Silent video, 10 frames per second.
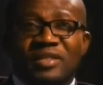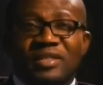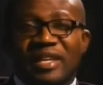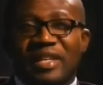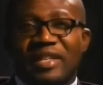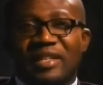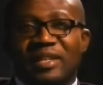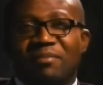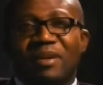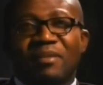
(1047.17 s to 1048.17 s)
decided
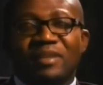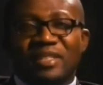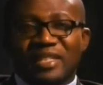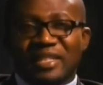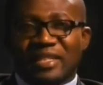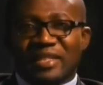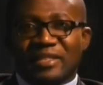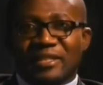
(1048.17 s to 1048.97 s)
that publishing is